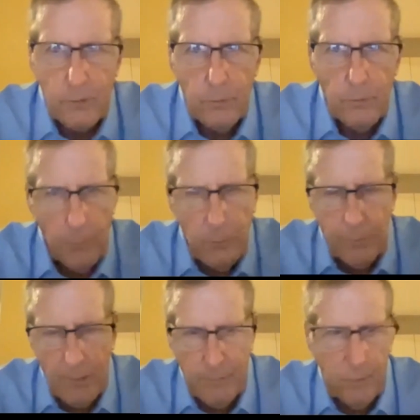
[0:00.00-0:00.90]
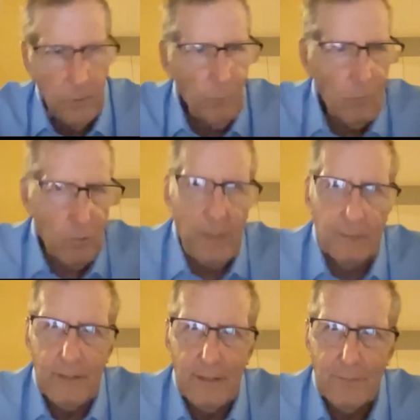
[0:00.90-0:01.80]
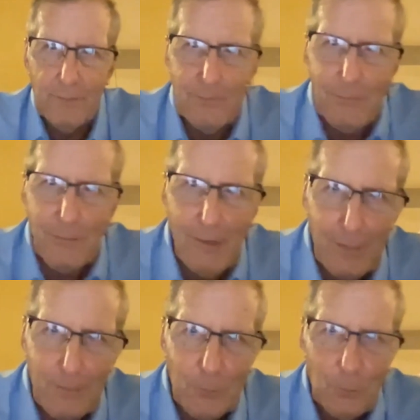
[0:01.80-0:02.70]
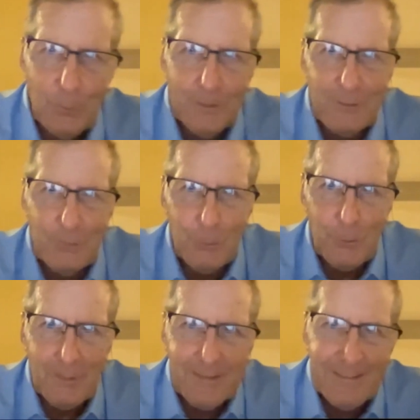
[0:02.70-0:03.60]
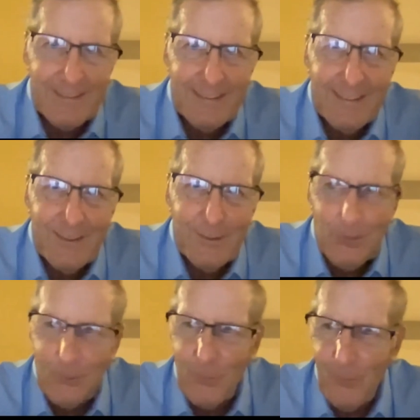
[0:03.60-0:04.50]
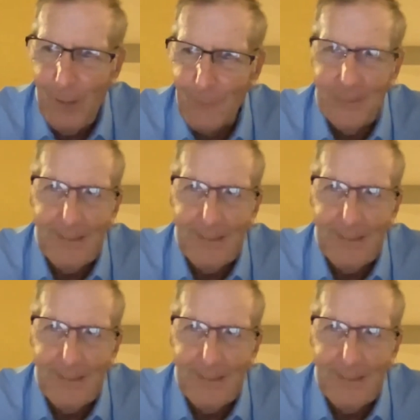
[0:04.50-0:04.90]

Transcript: You probably know more about that than I do. It's your involvement.